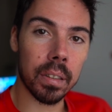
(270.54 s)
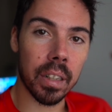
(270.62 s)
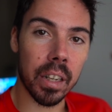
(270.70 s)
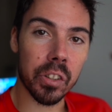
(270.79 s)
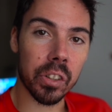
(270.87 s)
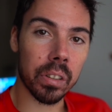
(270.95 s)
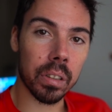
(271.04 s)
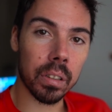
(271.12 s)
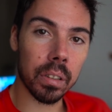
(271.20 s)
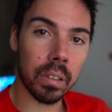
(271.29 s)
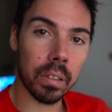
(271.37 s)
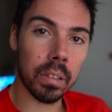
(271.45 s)
desert
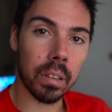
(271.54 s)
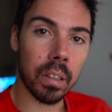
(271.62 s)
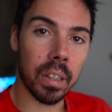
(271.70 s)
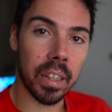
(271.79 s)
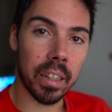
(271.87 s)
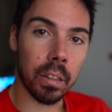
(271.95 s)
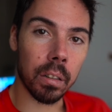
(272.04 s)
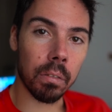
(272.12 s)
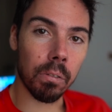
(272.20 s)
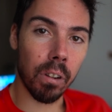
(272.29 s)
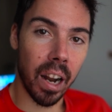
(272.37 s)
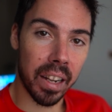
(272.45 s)
eagle,
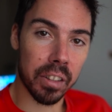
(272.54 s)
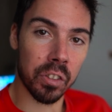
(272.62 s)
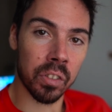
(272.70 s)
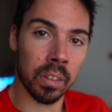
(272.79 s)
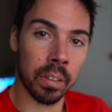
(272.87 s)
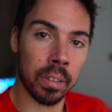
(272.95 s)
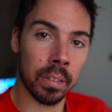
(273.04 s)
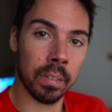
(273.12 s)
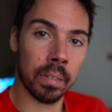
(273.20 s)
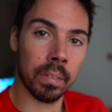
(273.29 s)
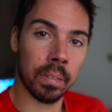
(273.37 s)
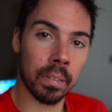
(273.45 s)
rats,
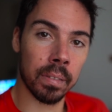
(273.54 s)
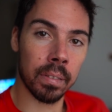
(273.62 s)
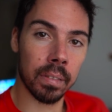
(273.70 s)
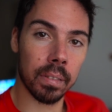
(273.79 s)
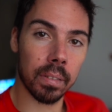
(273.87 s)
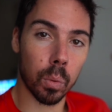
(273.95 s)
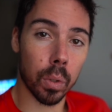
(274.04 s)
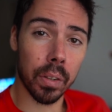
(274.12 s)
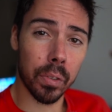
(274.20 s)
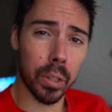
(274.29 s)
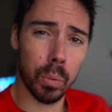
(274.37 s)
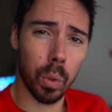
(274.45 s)

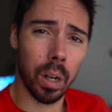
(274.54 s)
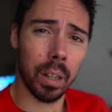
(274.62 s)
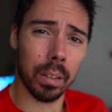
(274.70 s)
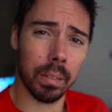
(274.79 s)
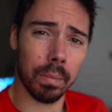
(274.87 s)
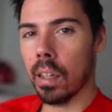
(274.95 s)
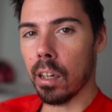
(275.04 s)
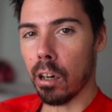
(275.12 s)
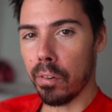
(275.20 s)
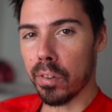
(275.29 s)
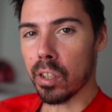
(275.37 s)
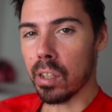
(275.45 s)
whatever you want. And
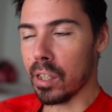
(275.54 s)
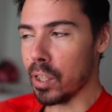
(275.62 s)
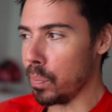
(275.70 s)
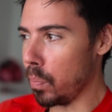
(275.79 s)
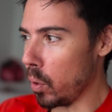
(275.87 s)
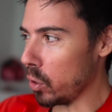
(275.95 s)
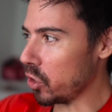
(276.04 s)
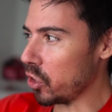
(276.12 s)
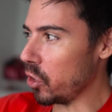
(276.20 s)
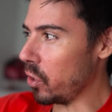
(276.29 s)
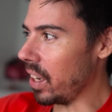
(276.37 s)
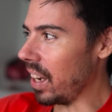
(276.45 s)
obviously sport
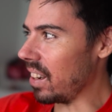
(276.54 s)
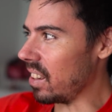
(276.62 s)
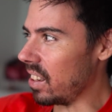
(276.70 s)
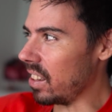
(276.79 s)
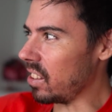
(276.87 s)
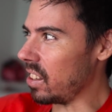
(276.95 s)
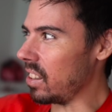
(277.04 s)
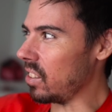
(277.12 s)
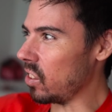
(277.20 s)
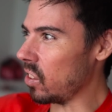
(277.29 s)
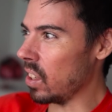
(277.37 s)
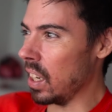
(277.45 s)
shooting at a distance.